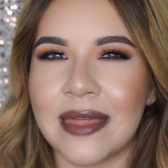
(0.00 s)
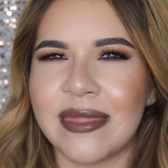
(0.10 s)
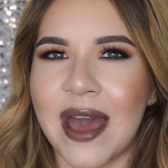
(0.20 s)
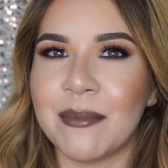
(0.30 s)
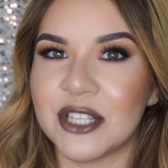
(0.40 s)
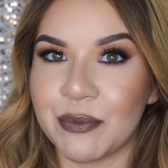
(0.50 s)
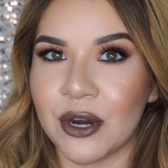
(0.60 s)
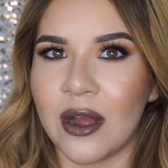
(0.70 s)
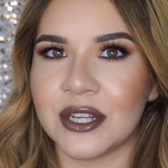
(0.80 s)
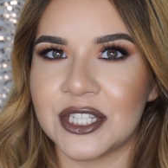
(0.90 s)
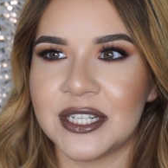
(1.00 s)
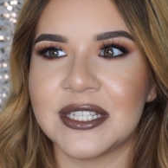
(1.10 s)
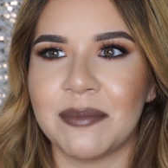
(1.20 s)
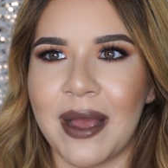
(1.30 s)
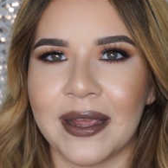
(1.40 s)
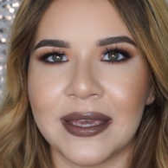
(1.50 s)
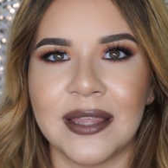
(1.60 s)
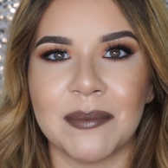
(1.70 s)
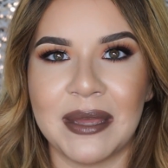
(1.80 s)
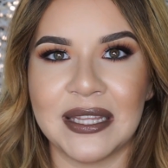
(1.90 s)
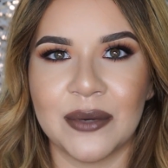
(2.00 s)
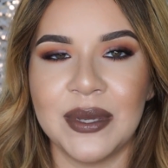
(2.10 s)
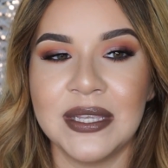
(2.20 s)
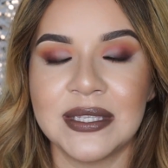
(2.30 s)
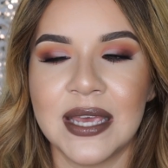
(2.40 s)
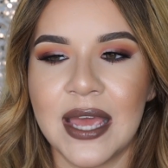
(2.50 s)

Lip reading: that much precaution into packing like my liquids,